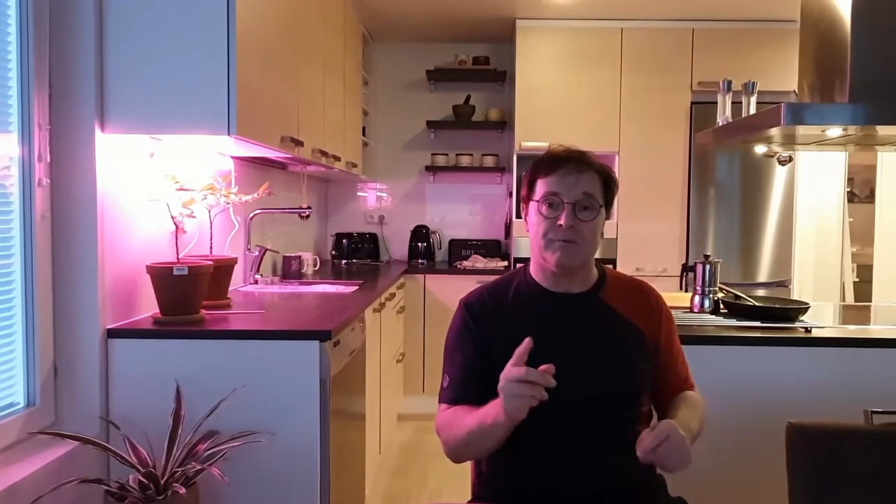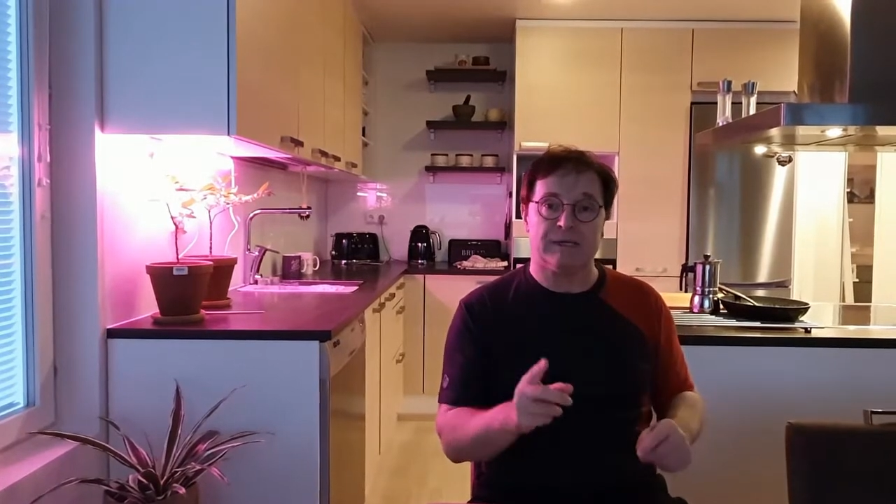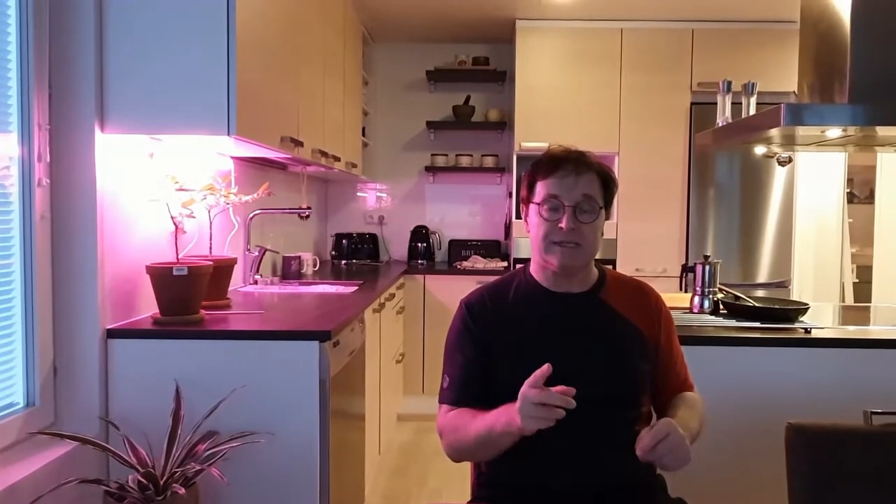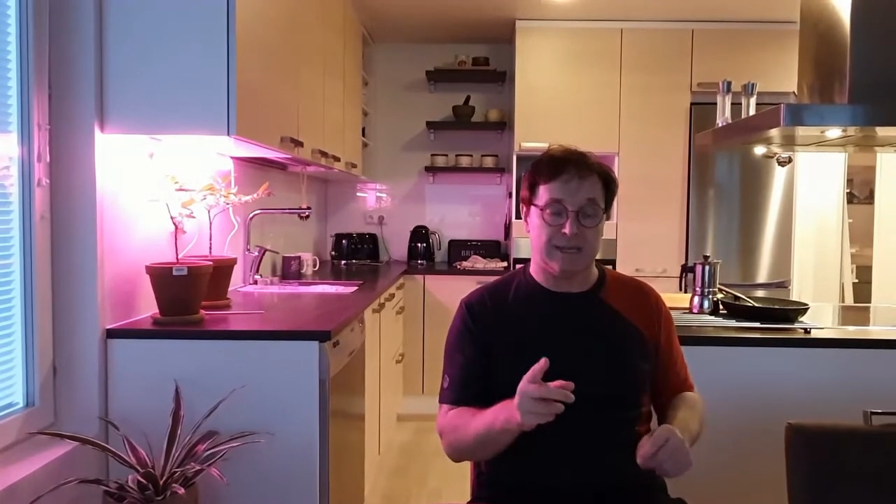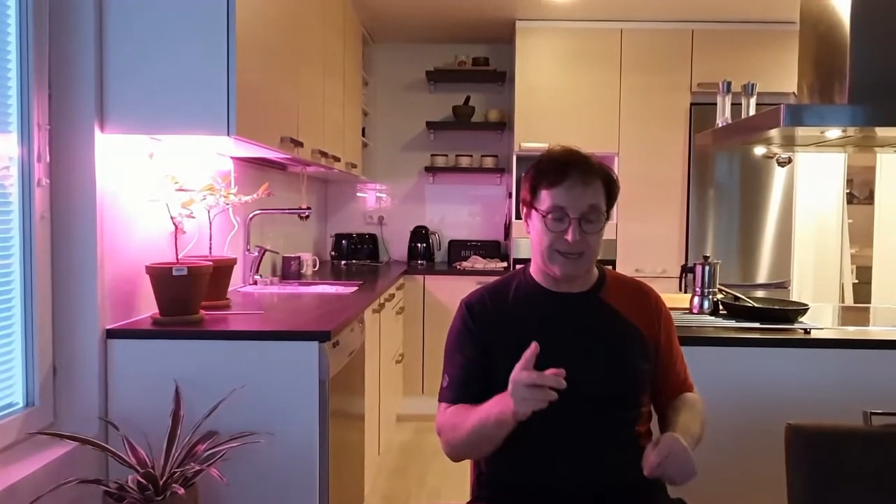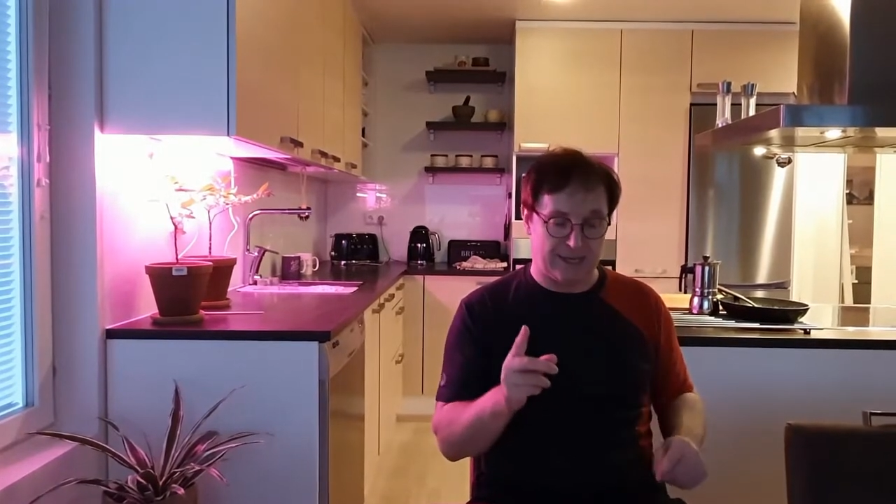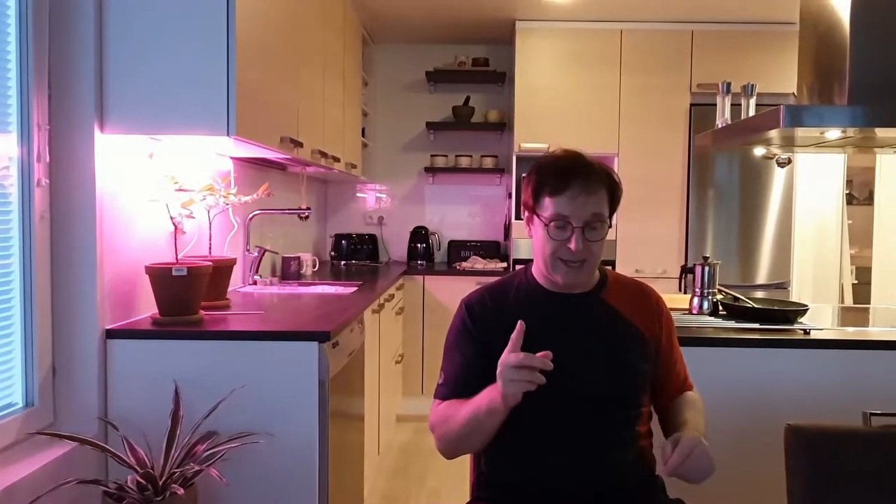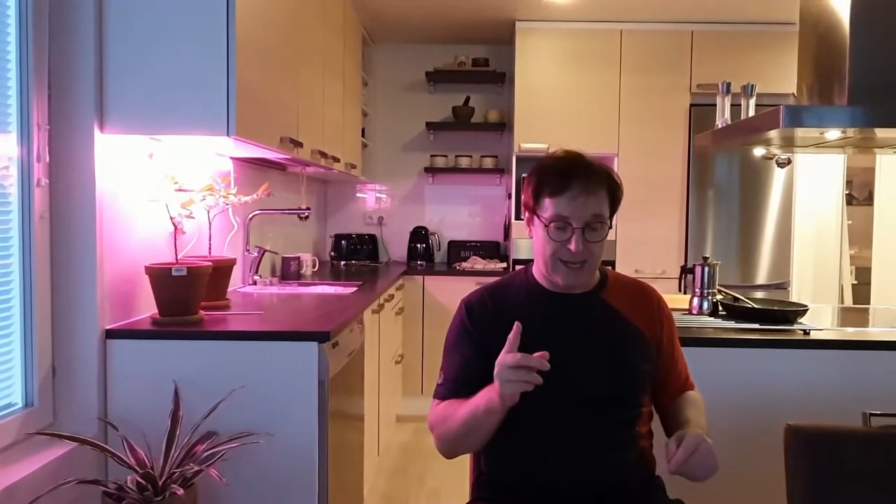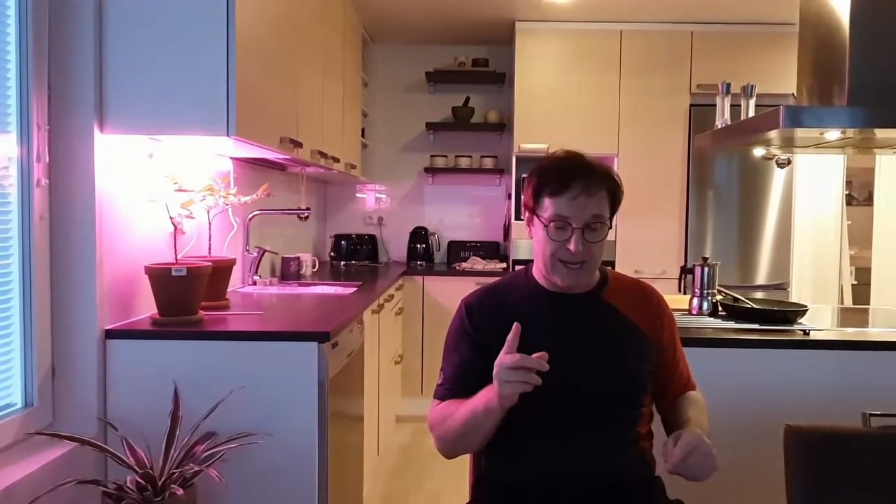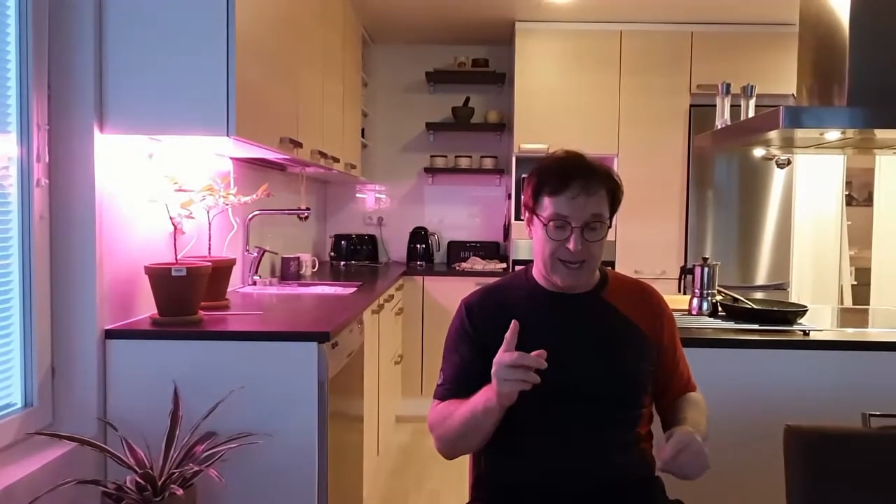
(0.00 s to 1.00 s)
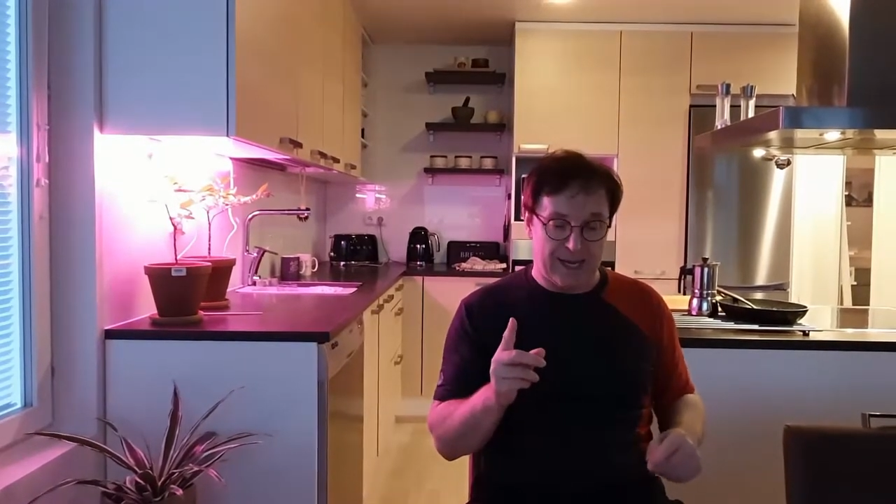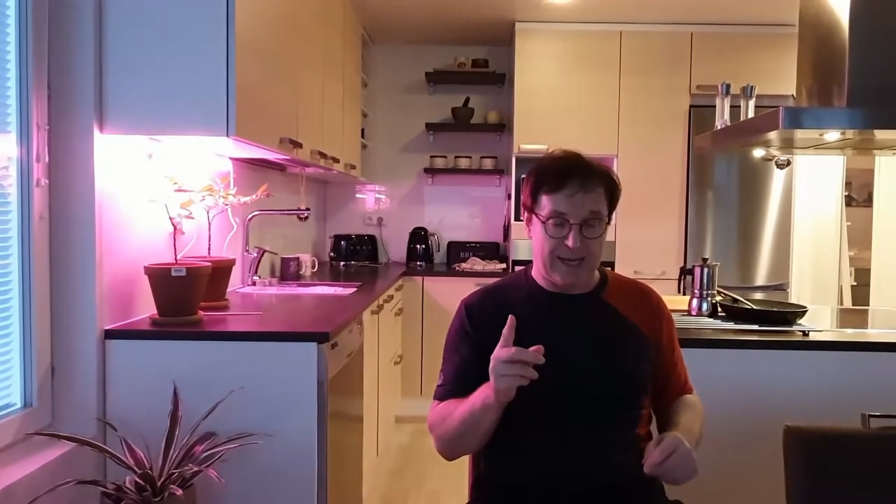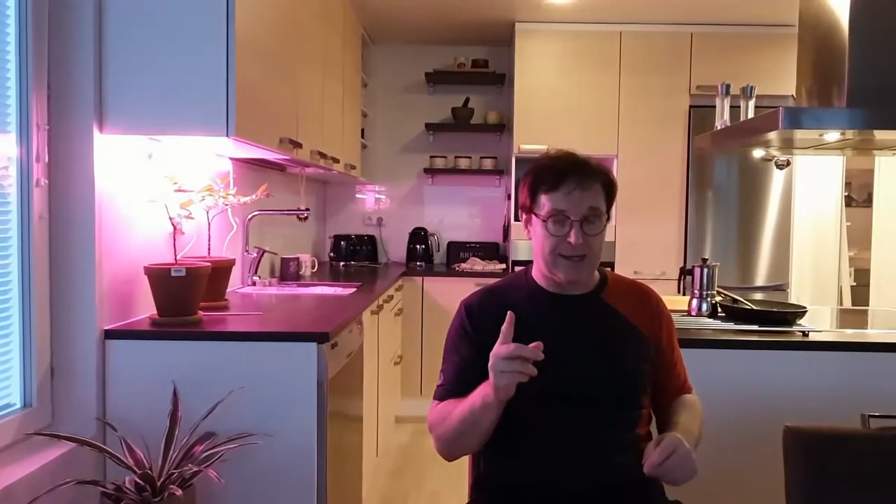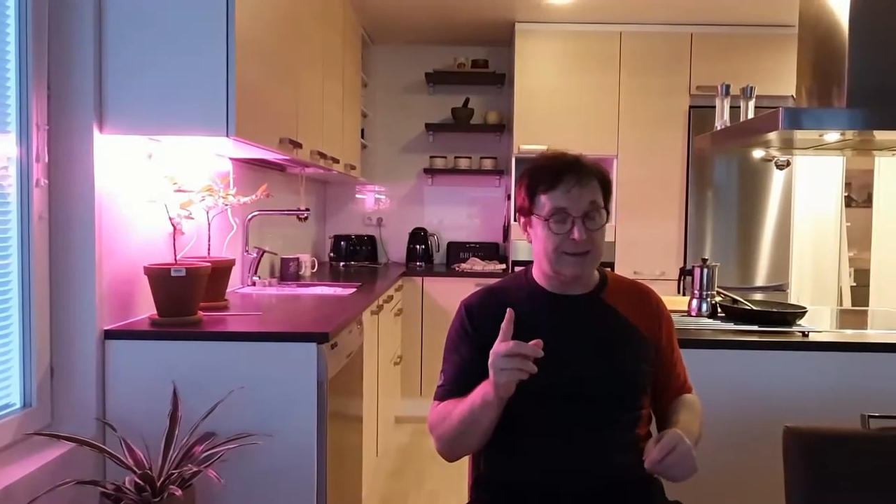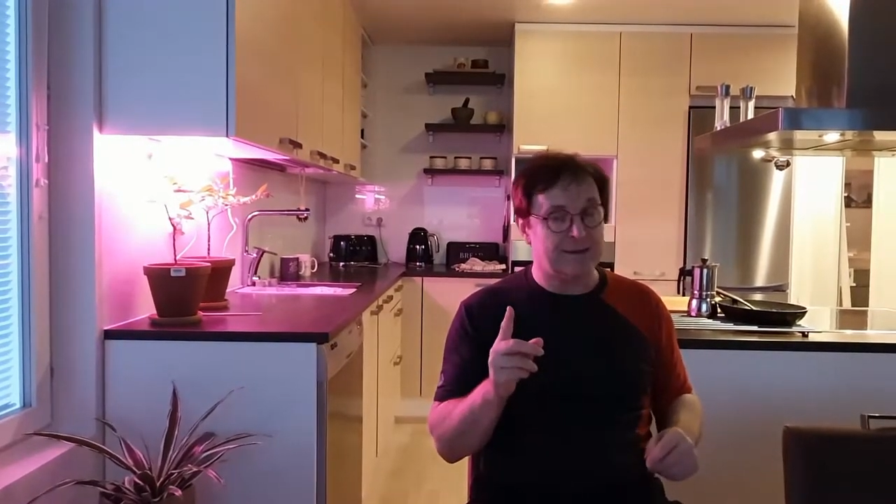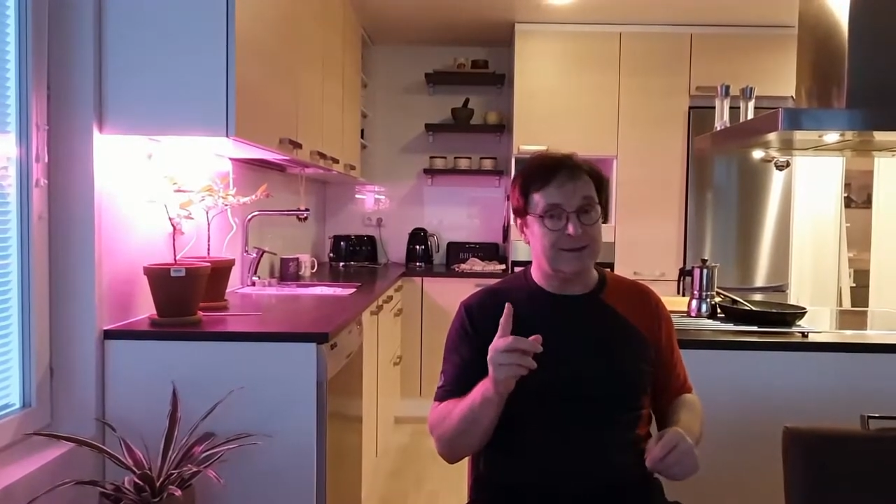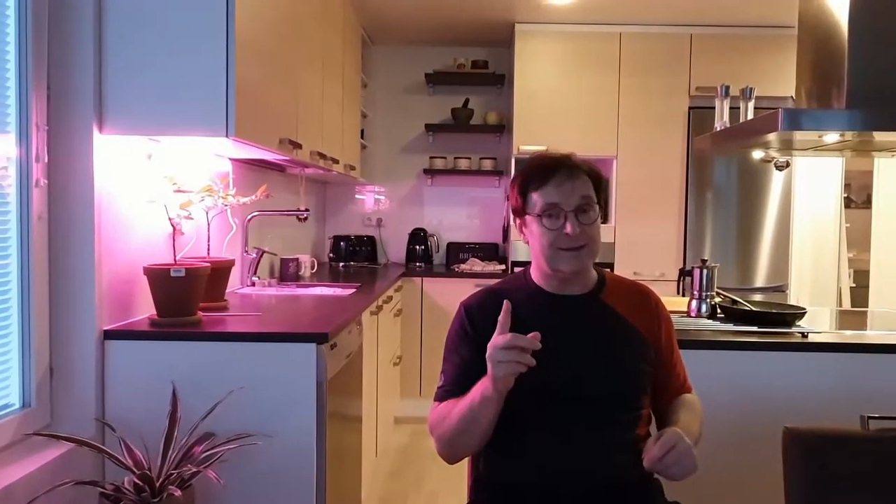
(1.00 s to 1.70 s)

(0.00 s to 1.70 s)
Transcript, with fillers: missing and